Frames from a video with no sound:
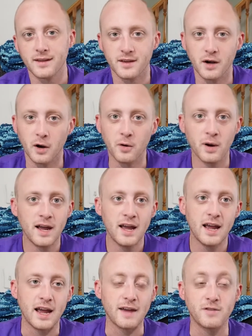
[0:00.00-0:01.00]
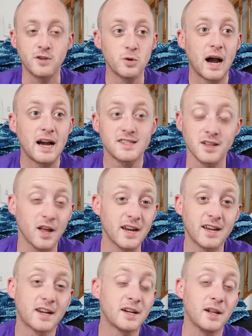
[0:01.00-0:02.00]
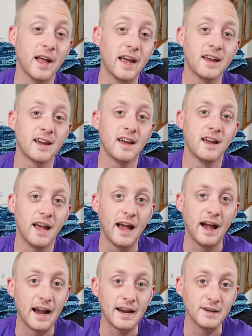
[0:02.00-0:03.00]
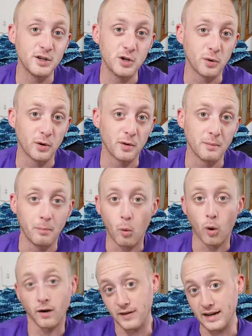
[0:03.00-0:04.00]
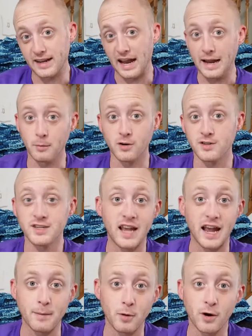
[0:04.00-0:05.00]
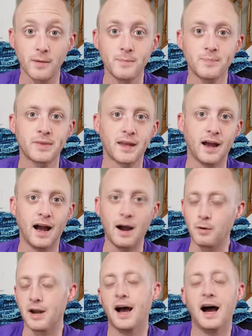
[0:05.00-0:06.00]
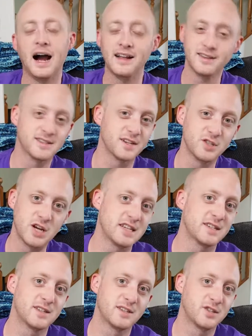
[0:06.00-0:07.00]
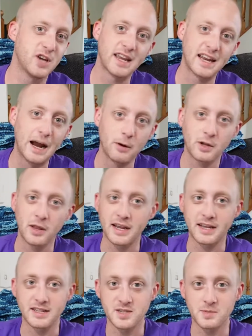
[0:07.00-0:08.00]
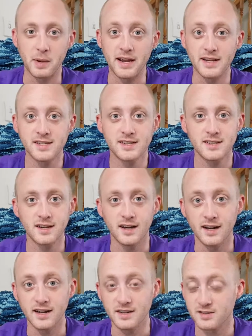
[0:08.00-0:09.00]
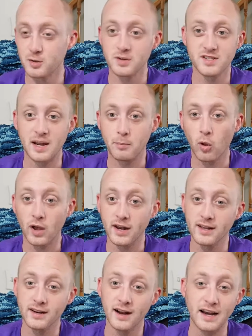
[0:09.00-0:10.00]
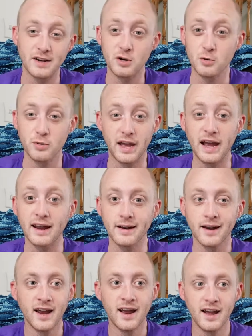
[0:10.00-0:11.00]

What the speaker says: you know, if you guys like Clank and you're more of a gamer's gamer, I would highly suggest checking out Clank in Space. As soon as I played it, I knew that